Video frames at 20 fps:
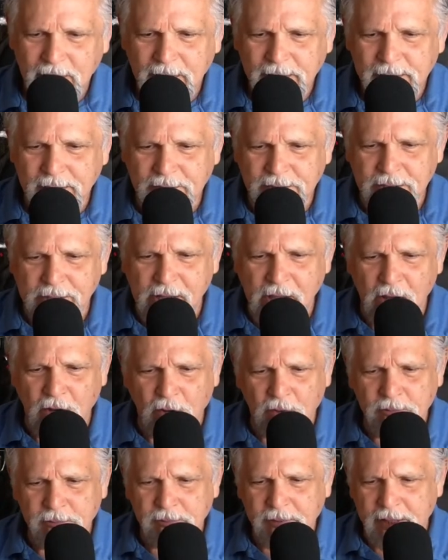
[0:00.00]
There you
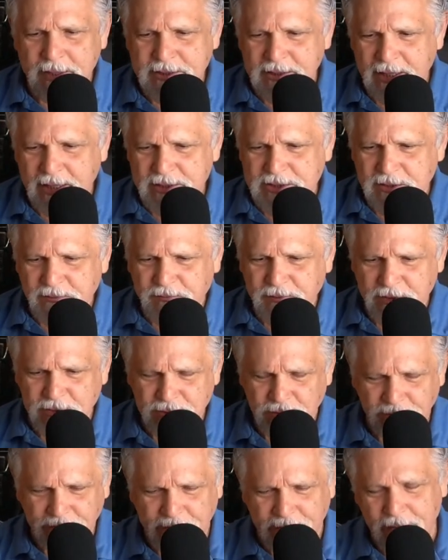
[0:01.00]
go. It's it's
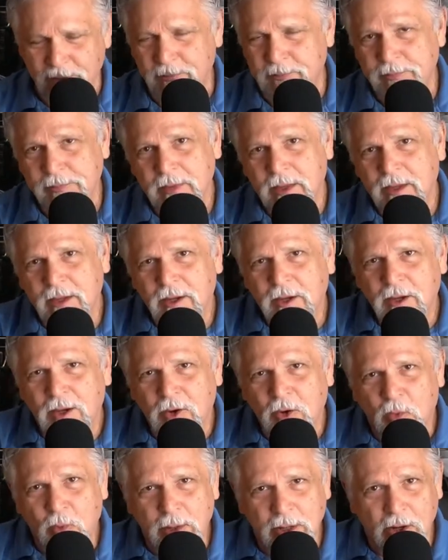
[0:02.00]
official now.
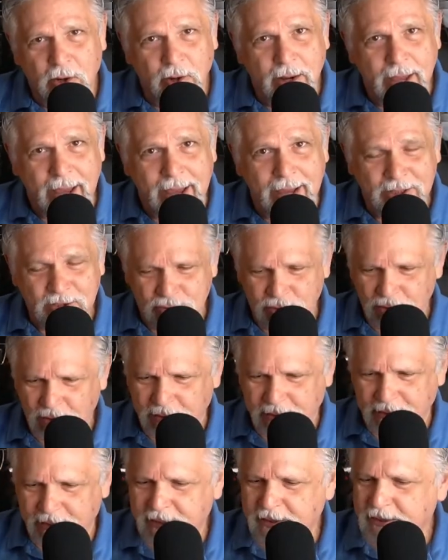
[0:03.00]
We are
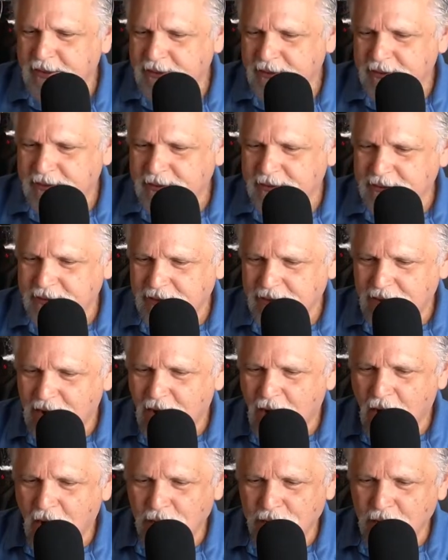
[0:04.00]
actually
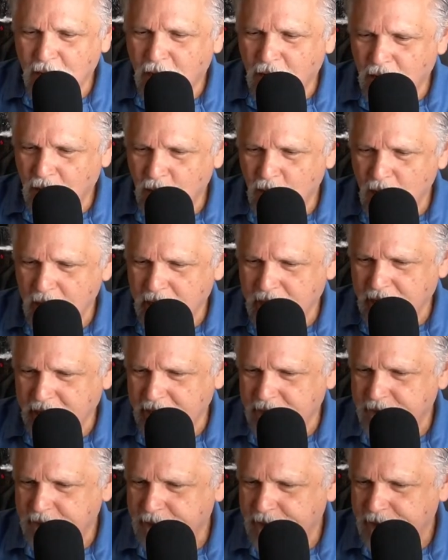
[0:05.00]
on our way.